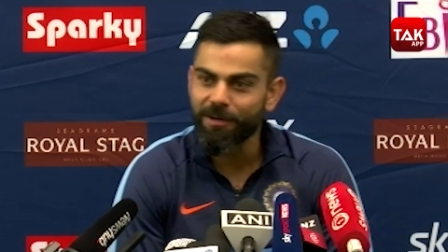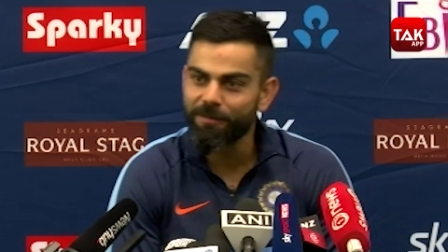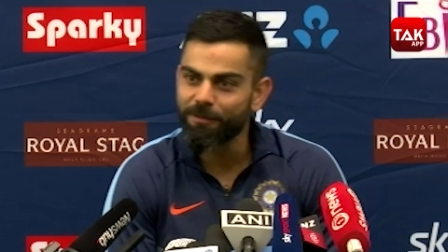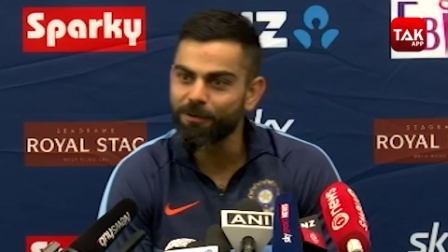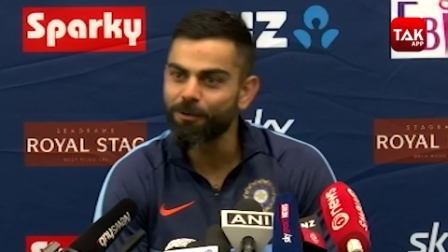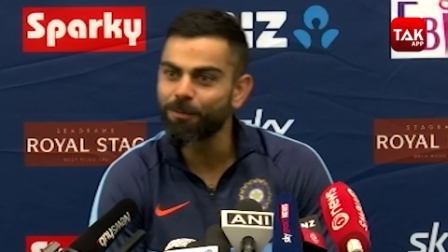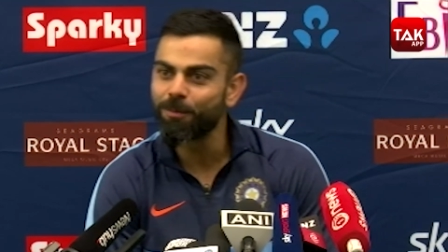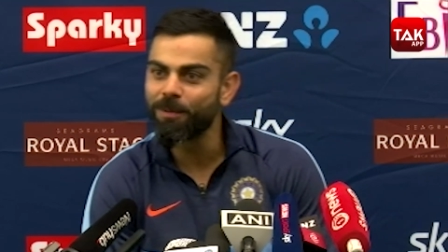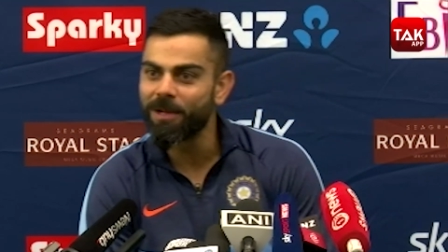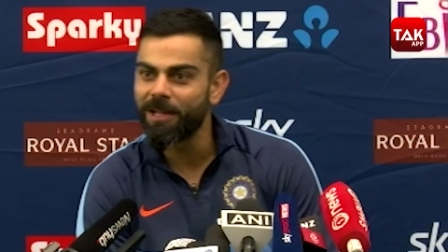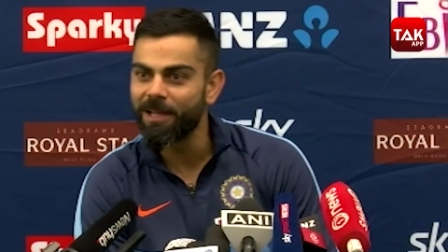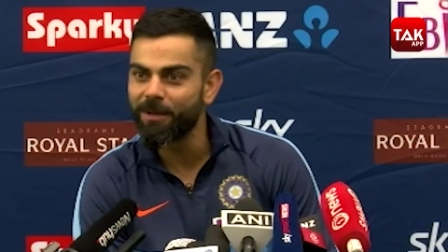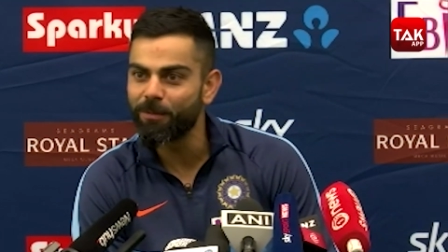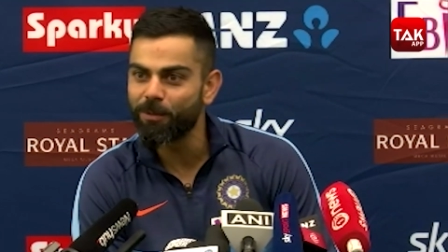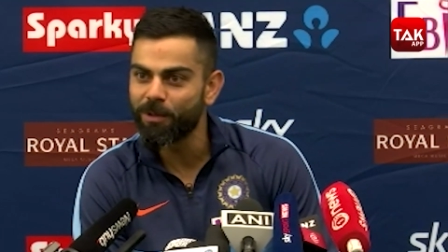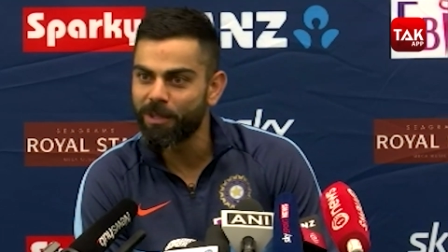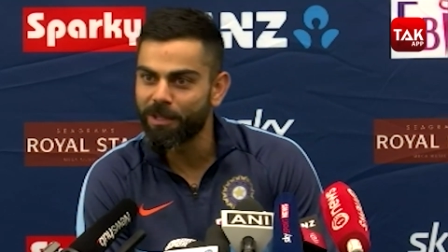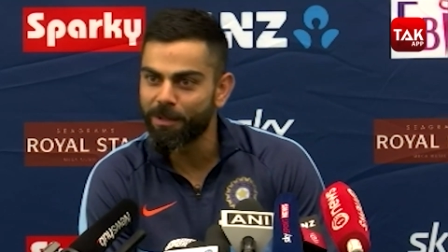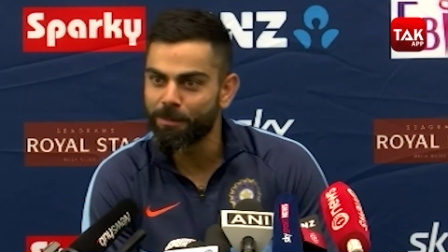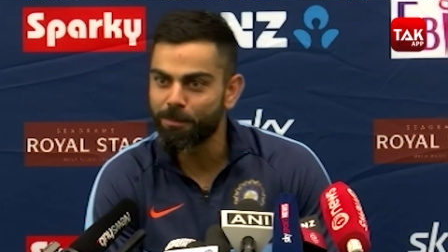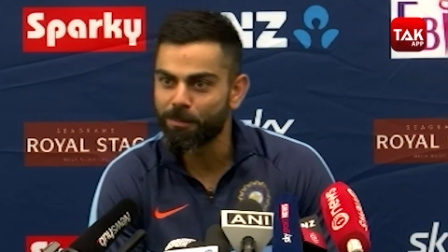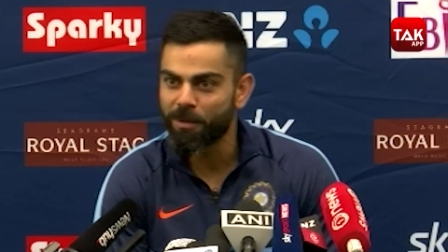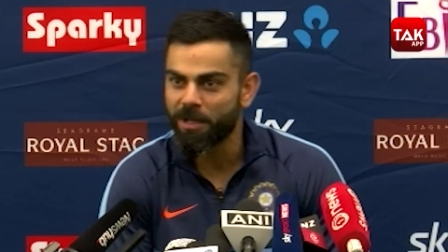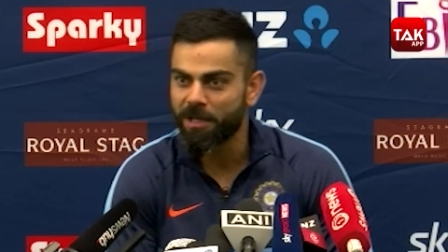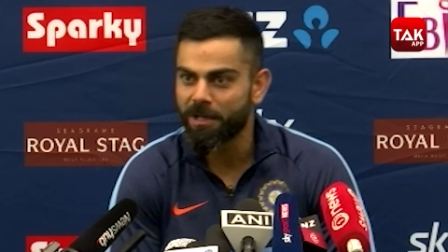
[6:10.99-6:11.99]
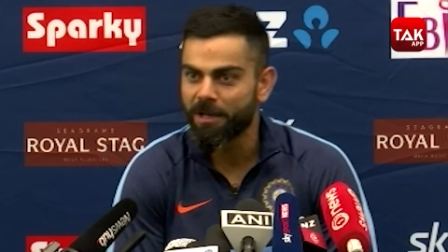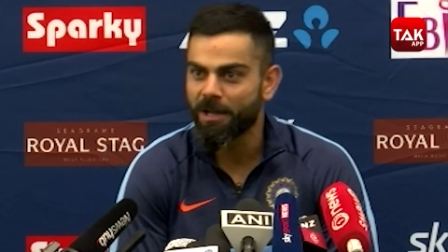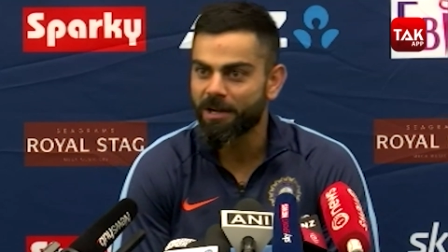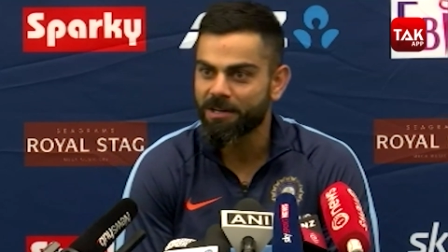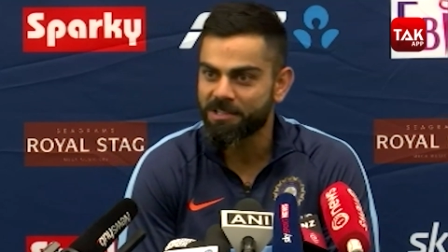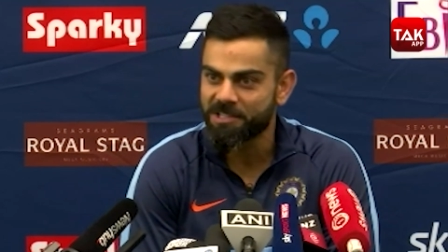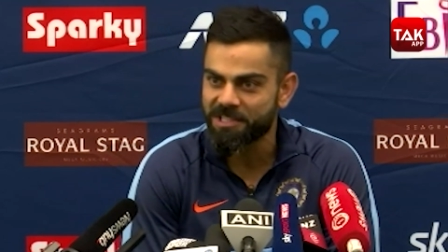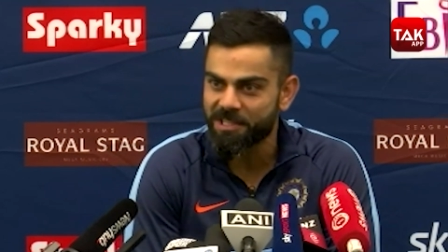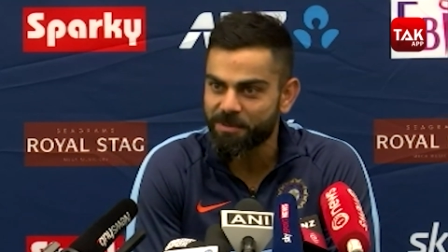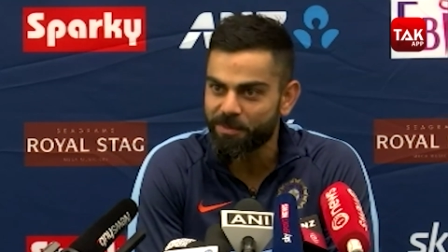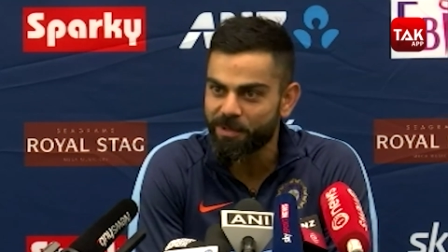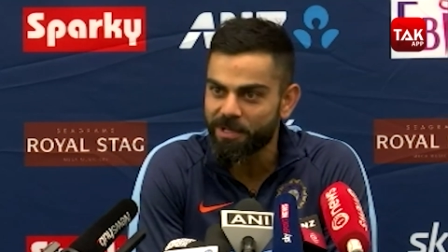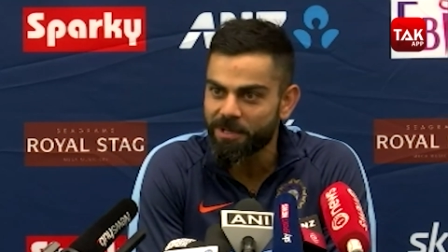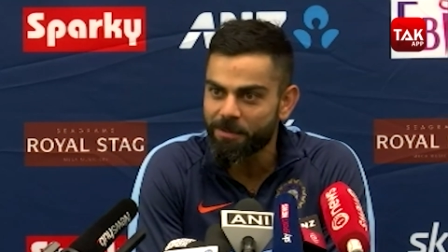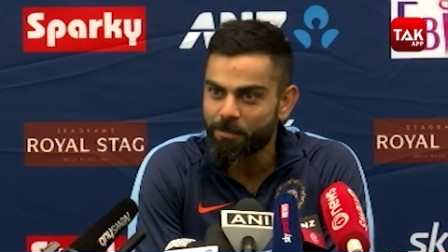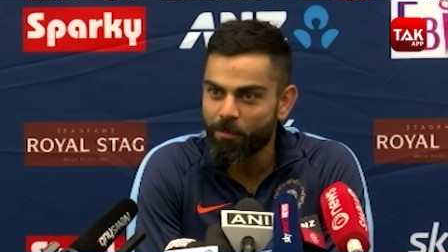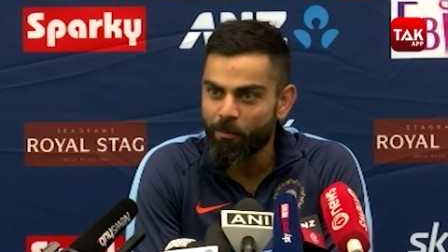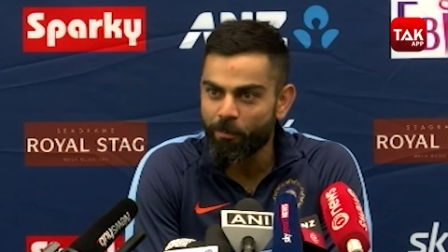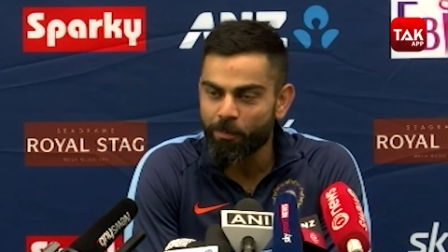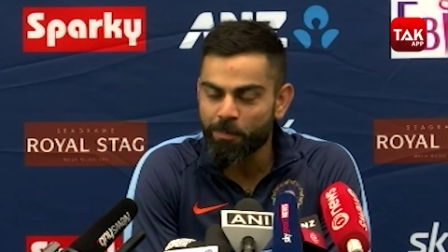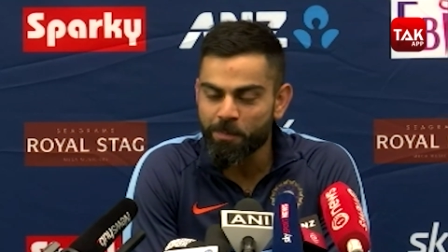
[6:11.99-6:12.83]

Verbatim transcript: enough to play with him in RCB.